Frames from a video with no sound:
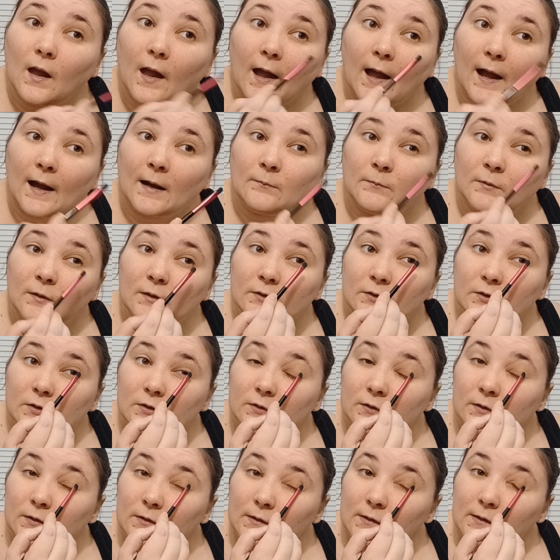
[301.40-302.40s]
How much
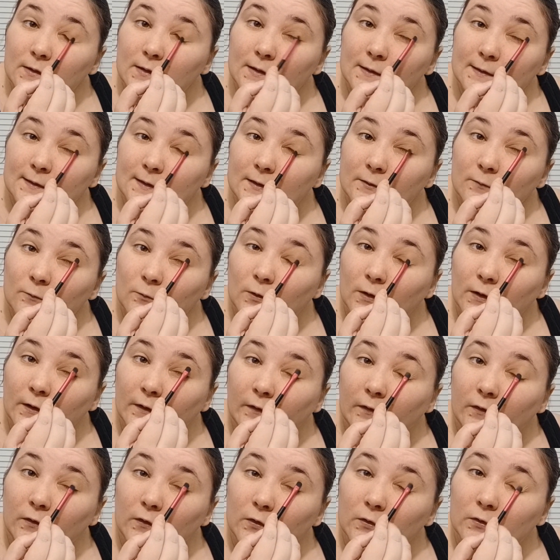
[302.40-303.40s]
is it
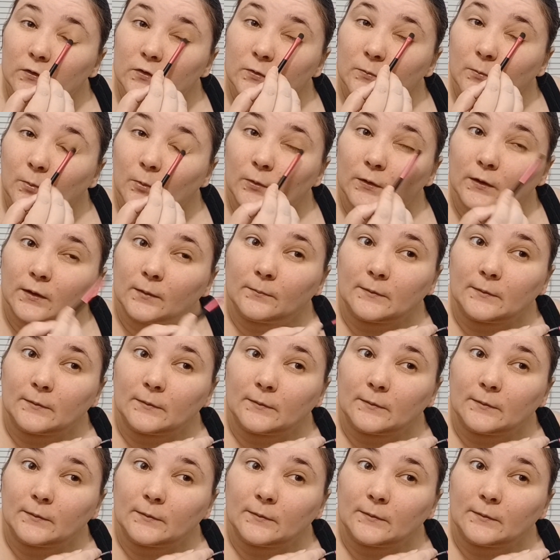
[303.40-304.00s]
worth to support a